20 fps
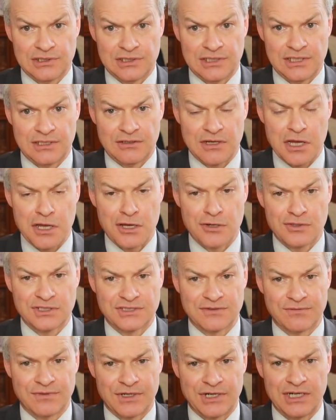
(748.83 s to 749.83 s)
Now, O
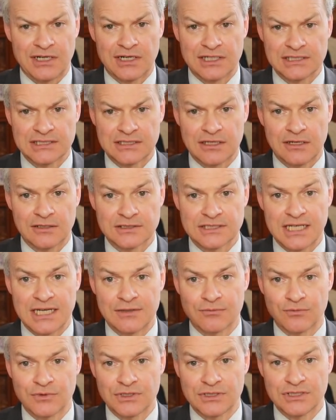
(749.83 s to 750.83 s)
is a very nice tile to
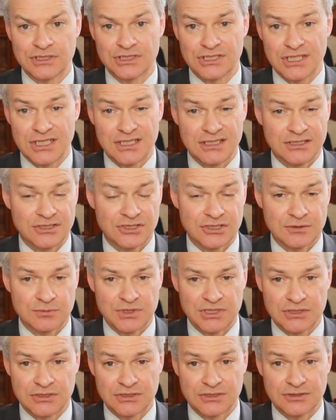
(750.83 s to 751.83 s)
have with the J, just
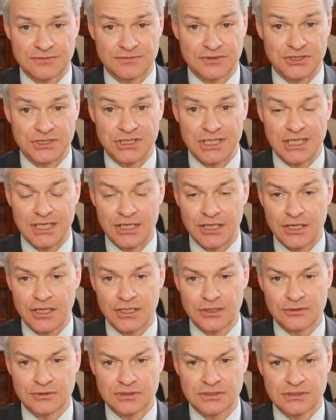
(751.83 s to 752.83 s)
because of
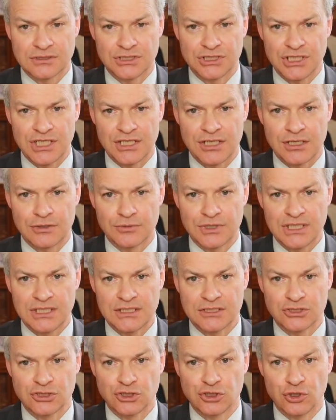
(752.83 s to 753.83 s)
JO and JOE
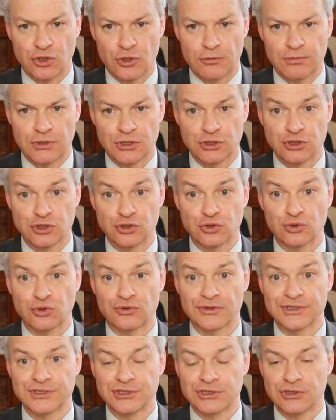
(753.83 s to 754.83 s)
and job,
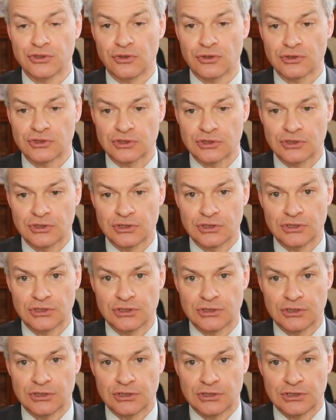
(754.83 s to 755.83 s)
jaw and jot.
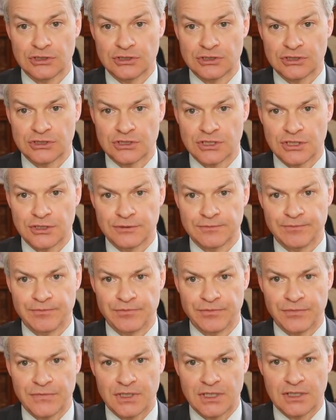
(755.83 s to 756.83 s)
So
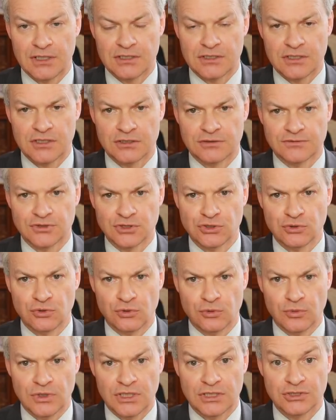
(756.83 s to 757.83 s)
a ton of
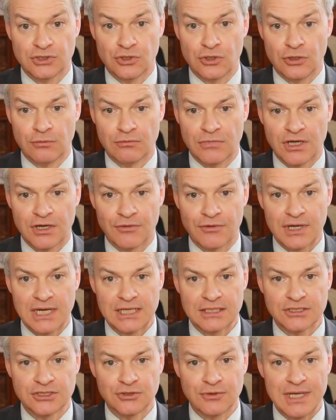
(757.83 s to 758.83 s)
short words on my
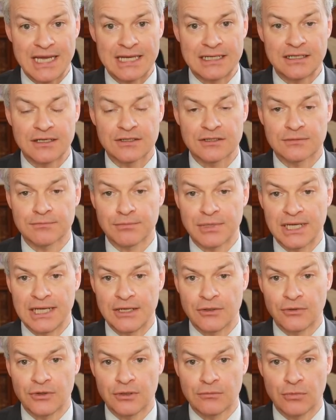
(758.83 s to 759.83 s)
rack. Do any of them play
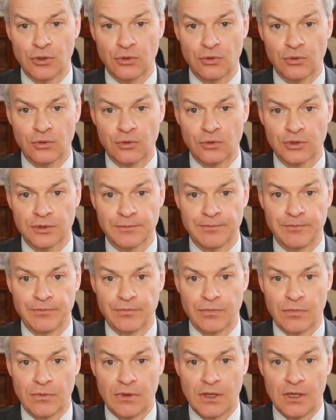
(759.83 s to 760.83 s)
on the board?
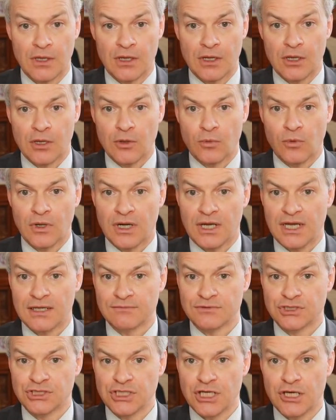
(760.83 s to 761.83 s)
Well, I
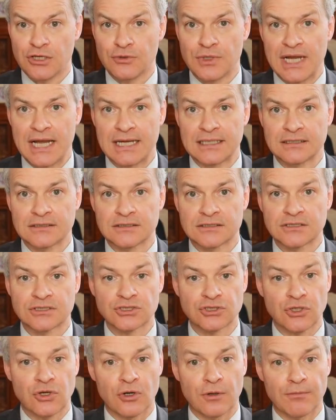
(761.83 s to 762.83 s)
have Joe and
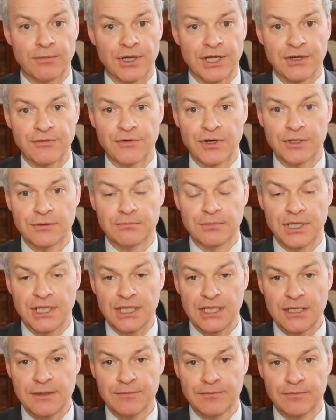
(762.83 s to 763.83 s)
top in row
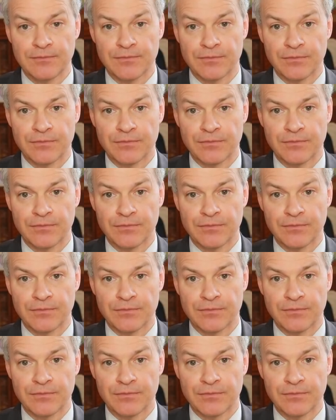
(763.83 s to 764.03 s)
B.